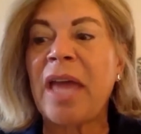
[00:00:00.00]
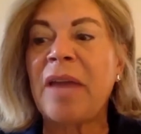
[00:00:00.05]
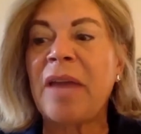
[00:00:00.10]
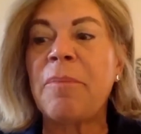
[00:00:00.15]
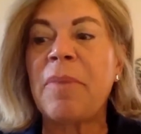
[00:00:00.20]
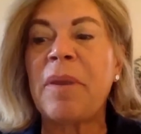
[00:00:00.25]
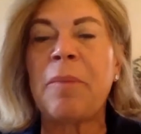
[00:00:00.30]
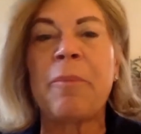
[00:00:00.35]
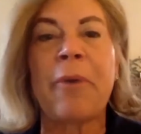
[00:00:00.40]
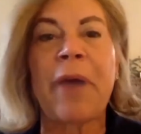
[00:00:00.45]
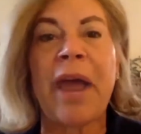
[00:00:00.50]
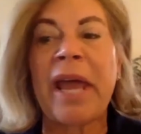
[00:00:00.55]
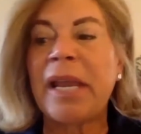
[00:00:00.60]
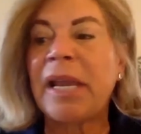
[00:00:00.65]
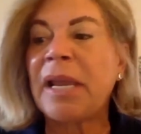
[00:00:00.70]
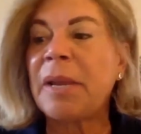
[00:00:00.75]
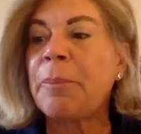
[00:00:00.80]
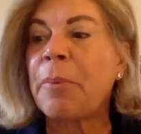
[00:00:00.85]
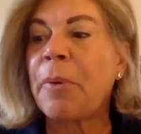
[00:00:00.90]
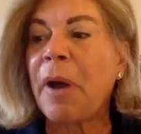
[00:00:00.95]
Edmund
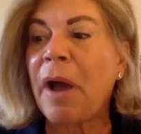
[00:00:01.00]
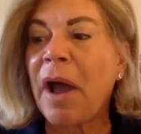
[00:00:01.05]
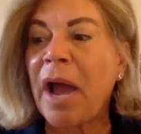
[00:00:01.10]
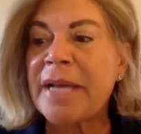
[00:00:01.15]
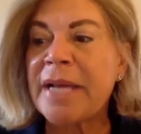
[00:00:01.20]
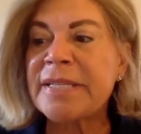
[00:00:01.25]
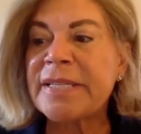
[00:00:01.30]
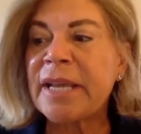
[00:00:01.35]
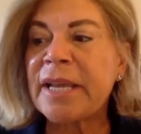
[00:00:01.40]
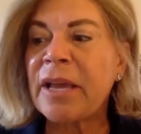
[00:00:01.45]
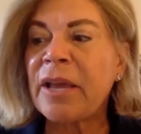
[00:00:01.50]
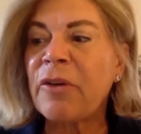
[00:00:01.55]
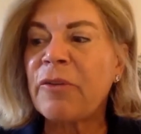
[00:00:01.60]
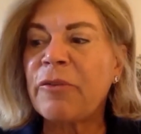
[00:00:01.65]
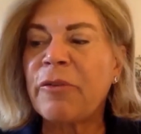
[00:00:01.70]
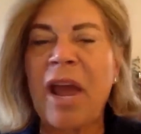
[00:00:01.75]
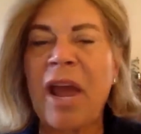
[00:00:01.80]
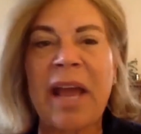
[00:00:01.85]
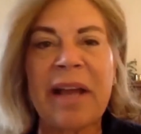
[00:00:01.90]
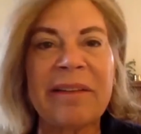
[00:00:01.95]
Bradley Prize
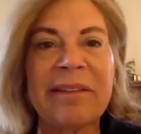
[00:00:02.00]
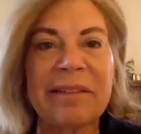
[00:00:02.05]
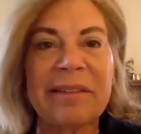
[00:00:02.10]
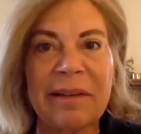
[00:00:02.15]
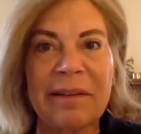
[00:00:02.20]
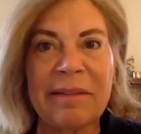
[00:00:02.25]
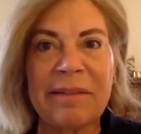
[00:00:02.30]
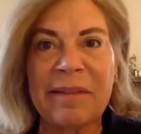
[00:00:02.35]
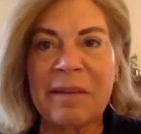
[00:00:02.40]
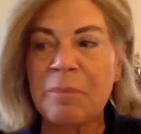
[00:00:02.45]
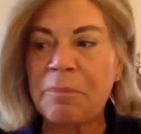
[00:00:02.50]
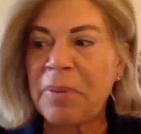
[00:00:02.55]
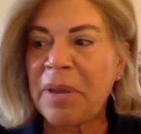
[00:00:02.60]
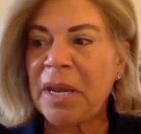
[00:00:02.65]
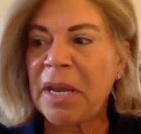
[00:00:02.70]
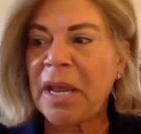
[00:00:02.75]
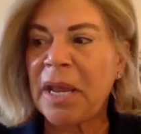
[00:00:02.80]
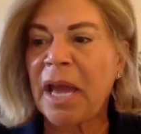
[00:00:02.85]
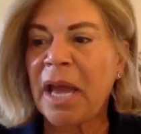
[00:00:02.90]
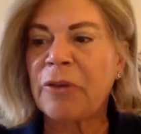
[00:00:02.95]
for Excellence in
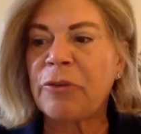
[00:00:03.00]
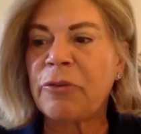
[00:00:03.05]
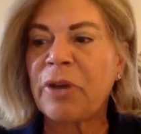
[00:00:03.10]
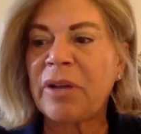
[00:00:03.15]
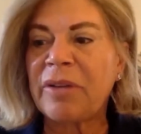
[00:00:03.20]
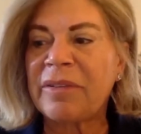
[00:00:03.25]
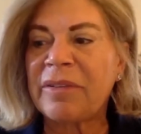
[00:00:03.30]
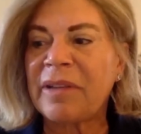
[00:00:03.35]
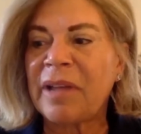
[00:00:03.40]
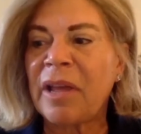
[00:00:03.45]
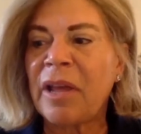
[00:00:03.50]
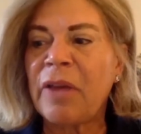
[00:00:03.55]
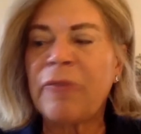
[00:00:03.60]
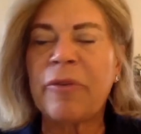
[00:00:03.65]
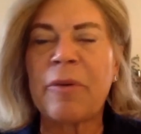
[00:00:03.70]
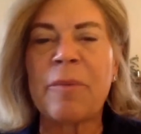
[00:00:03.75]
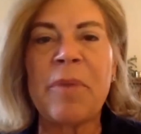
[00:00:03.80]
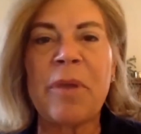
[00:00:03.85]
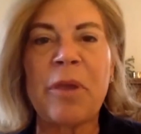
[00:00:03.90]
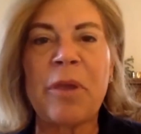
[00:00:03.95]
Pediatrics
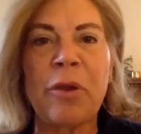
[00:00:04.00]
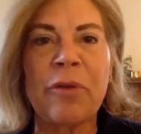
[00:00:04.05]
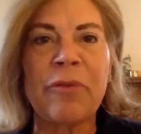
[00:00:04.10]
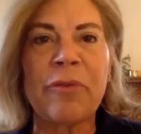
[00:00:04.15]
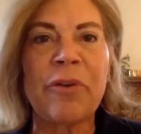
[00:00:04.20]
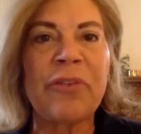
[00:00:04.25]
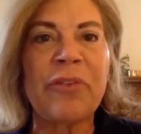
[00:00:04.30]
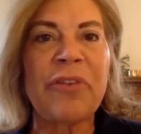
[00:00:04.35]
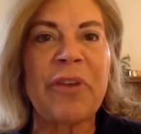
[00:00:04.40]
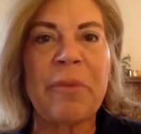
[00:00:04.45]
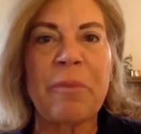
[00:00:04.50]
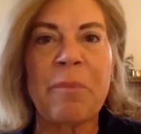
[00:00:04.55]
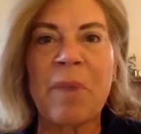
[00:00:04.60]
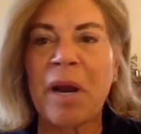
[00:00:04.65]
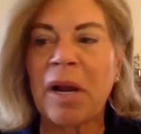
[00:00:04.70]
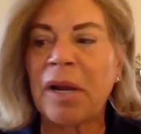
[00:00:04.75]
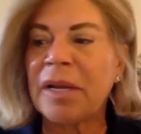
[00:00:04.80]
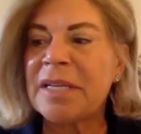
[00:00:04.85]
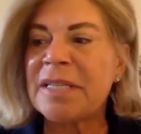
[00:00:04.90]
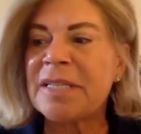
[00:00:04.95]
from the University of
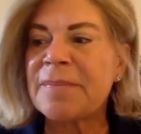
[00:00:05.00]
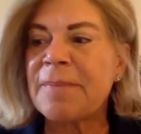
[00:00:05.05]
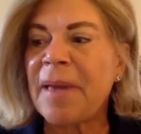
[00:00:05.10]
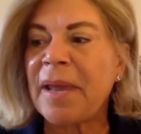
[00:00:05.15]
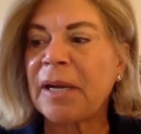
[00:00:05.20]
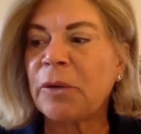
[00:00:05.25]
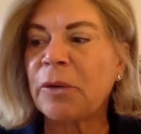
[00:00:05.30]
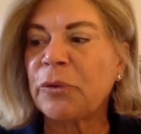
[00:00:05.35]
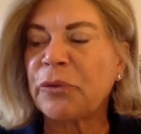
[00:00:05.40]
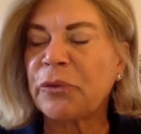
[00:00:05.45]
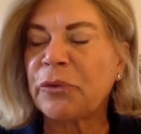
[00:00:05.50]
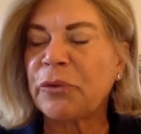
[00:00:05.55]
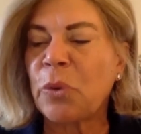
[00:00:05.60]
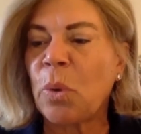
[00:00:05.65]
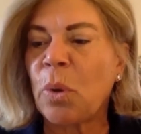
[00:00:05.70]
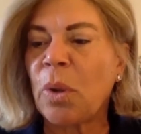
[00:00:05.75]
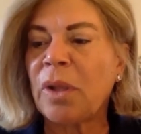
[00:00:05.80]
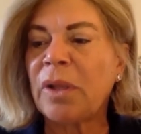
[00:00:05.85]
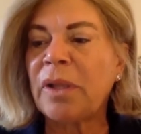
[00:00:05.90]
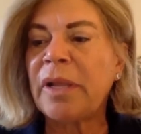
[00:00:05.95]
Maryland's Medical
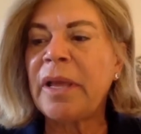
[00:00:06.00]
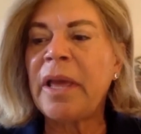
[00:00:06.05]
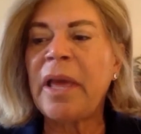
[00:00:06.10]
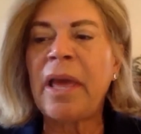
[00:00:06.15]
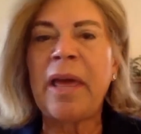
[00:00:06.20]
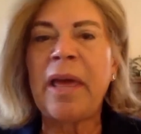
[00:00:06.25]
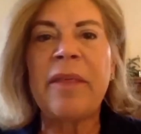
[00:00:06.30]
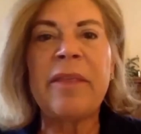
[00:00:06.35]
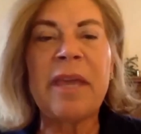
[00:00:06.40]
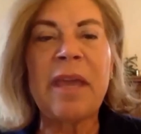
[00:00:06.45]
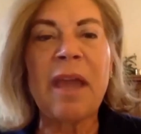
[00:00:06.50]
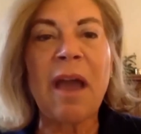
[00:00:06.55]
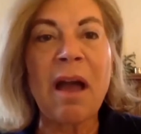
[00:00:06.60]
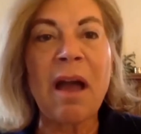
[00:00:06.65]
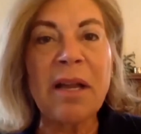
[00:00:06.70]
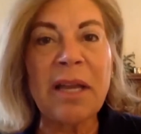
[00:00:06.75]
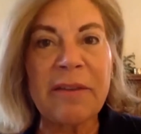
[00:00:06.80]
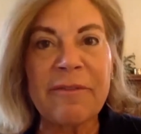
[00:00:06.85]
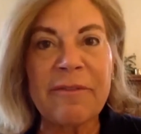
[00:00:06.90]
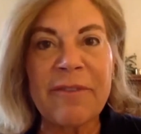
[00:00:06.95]
School, the
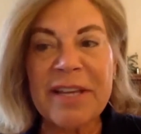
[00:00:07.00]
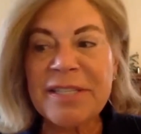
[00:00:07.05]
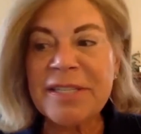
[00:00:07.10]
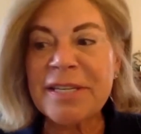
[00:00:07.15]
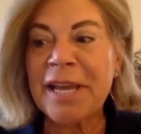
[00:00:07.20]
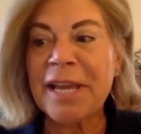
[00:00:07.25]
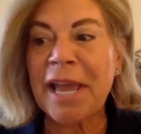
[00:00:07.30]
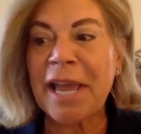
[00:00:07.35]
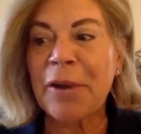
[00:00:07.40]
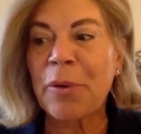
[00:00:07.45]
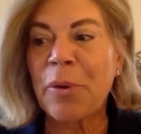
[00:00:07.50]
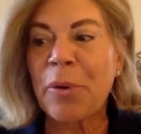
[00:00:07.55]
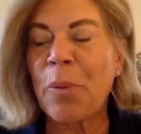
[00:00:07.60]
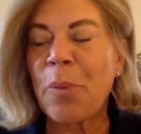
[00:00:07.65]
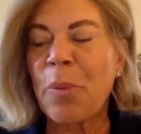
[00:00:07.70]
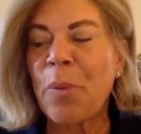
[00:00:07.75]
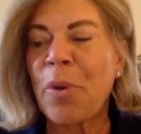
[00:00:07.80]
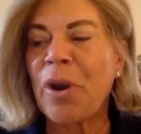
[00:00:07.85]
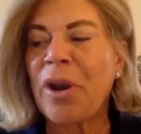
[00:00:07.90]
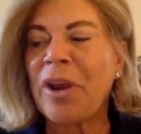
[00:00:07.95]
Young Investigator
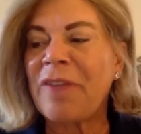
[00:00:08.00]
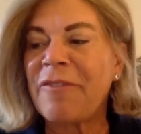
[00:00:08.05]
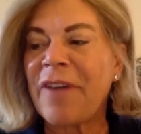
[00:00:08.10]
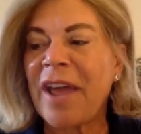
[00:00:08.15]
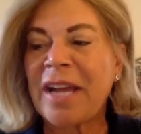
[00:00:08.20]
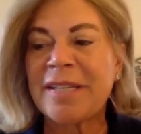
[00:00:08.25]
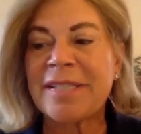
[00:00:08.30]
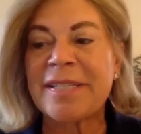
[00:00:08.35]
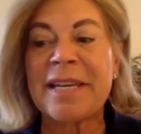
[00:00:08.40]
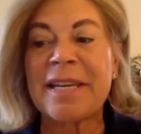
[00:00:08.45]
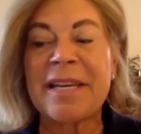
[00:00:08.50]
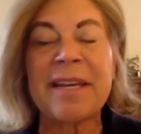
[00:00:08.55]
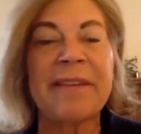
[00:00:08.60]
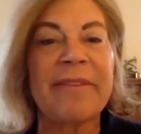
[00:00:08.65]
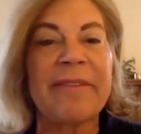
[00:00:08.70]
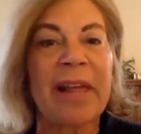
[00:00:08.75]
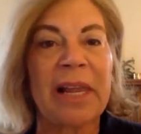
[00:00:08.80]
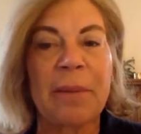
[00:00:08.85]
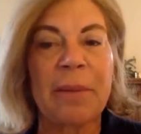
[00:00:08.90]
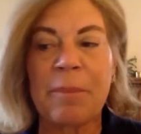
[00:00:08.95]
Award in Vaccine
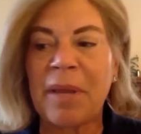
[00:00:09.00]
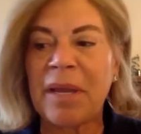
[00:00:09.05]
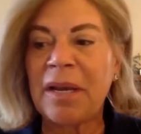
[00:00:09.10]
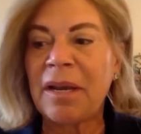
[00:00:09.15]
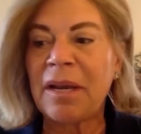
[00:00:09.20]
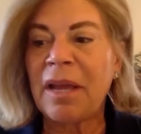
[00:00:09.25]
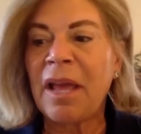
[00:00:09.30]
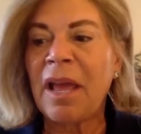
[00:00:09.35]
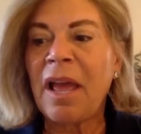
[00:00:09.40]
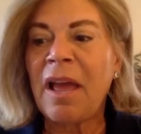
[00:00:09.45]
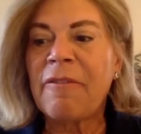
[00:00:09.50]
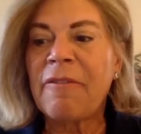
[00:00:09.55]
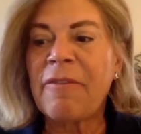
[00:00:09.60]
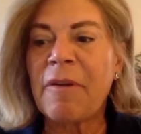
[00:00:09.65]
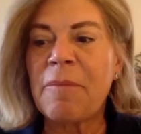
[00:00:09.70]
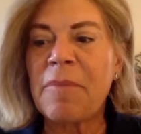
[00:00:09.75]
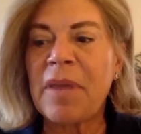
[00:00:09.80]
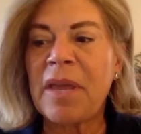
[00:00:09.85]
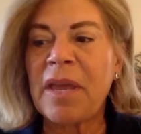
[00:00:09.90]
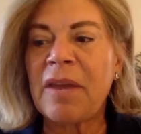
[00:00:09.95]
Development
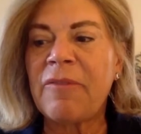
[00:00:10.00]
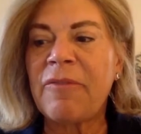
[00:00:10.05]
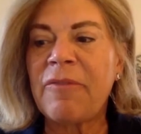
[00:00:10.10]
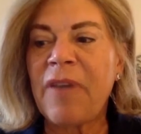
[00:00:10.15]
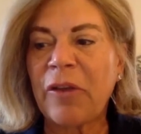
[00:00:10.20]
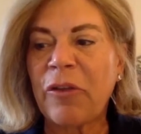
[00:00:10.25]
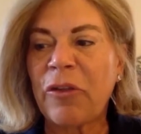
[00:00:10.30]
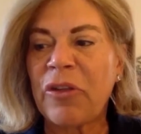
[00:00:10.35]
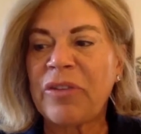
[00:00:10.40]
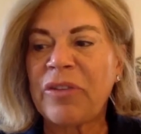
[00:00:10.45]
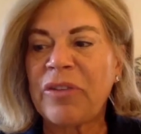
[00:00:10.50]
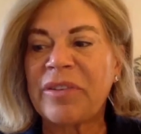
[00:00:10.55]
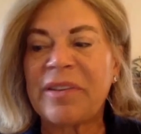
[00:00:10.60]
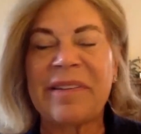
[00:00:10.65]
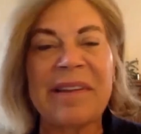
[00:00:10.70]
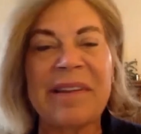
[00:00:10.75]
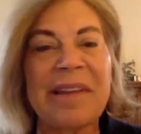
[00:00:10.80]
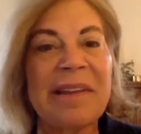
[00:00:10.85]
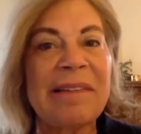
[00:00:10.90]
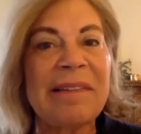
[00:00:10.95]
from the Infectious
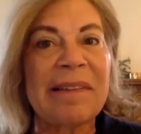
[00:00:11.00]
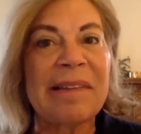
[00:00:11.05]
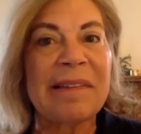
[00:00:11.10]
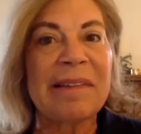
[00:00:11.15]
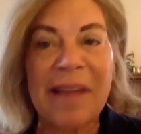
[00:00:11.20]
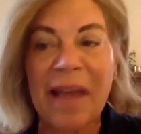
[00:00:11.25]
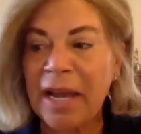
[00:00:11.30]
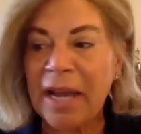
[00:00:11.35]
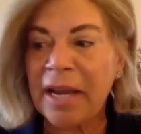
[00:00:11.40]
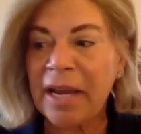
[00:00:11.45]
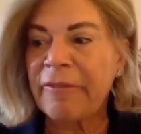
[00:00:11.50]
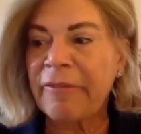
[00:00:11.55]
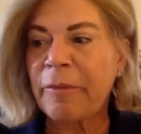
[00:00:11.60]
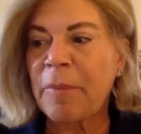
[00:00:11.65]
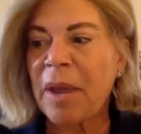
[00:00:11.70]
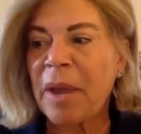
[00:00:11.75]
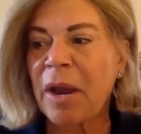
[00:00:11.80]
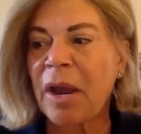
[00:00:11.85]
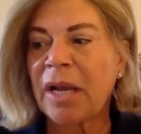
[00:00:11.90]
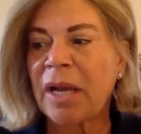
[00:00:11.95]
Disease Society of
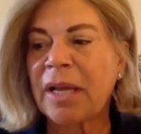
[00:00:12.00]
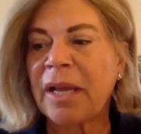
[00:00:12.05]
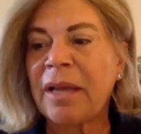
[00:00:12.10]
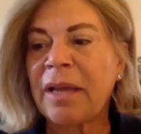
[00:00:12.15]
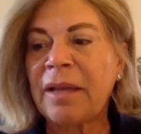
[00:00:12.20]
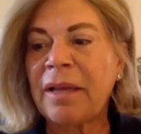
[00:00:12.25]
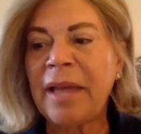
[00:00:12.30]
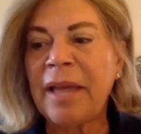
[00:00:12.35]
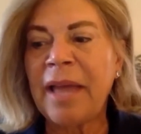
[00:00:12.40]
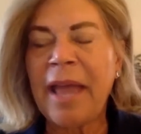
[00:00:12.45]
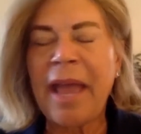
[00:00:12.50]
America,